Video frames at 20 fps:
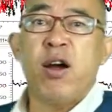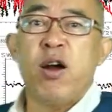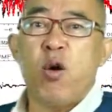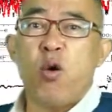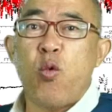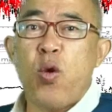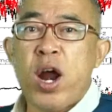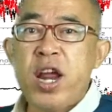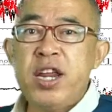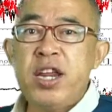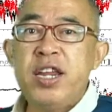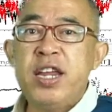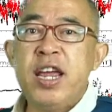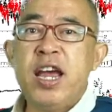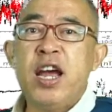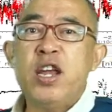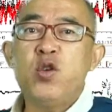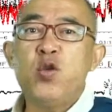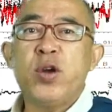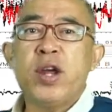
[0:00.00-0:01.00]
Right
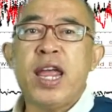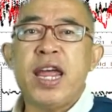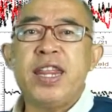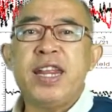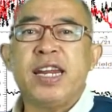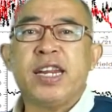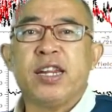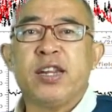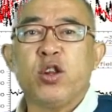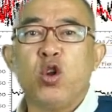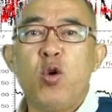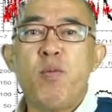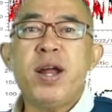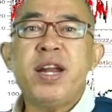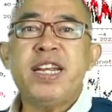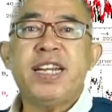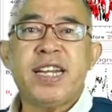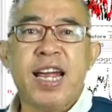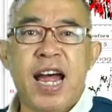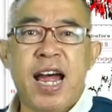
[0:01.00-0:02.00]
here, you can get so
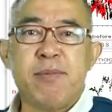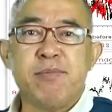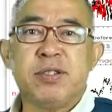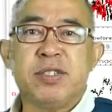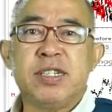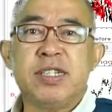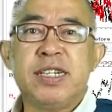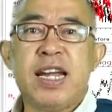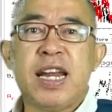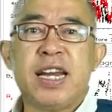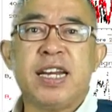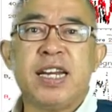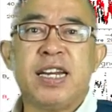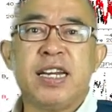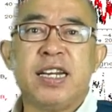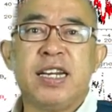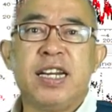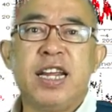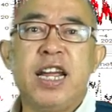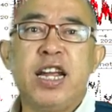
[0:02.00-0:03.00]
many times that
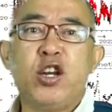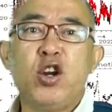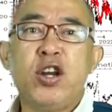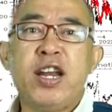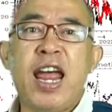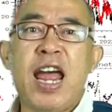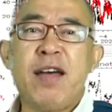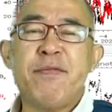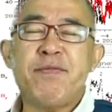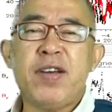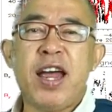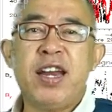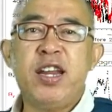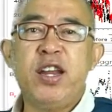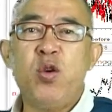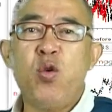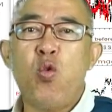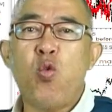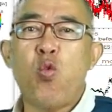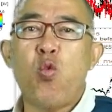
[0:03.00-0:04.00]
they don't have any
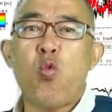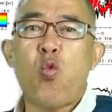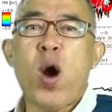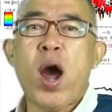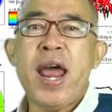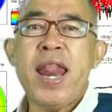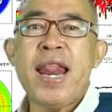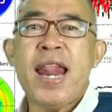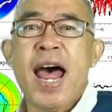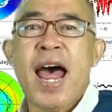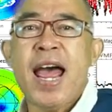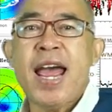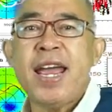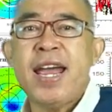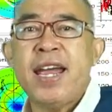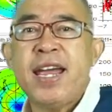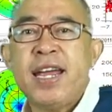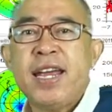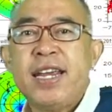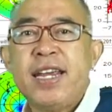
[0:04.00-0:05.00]
white line
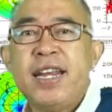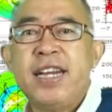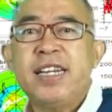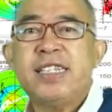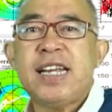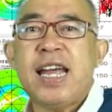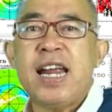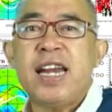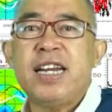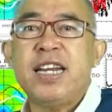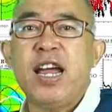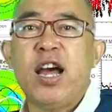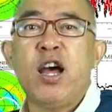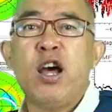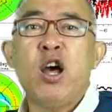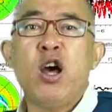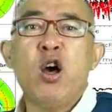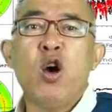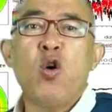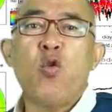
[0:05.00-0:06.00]
in this area
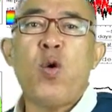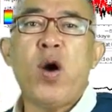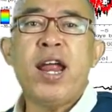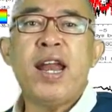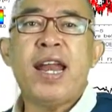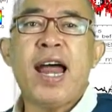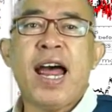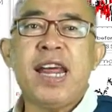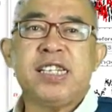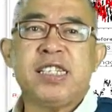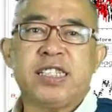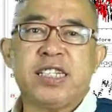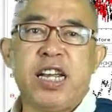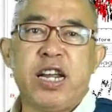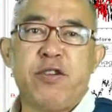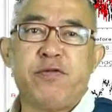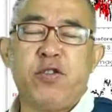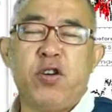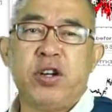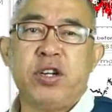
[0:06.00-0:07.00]
wildlife
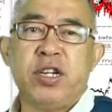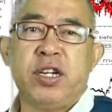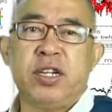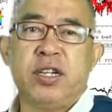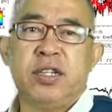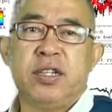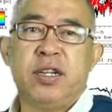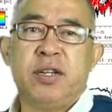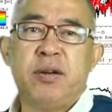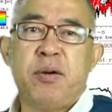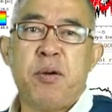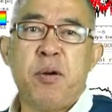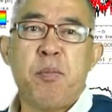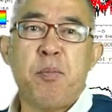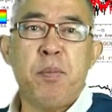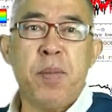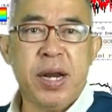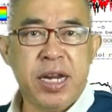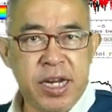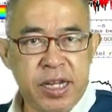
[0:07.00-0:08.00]
state for the
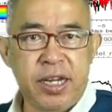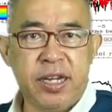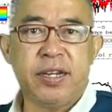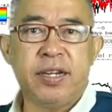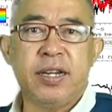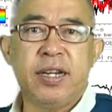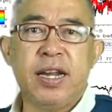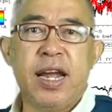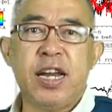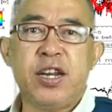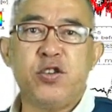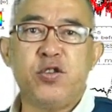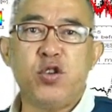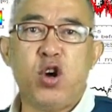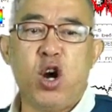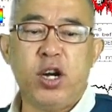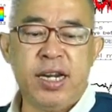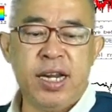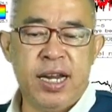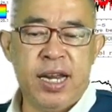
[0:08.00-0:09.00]
magnetic at the
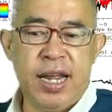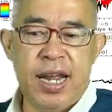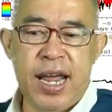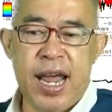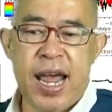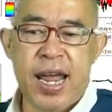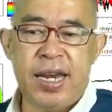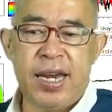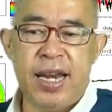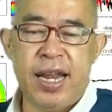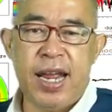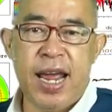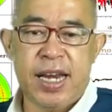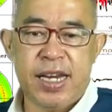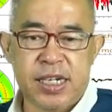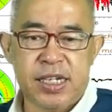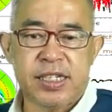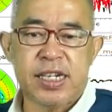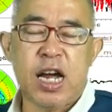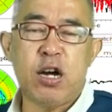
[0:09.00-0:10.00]
north and at
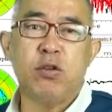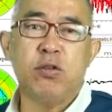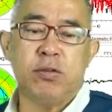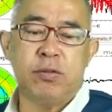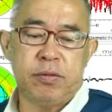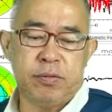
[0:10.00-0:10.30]
the south.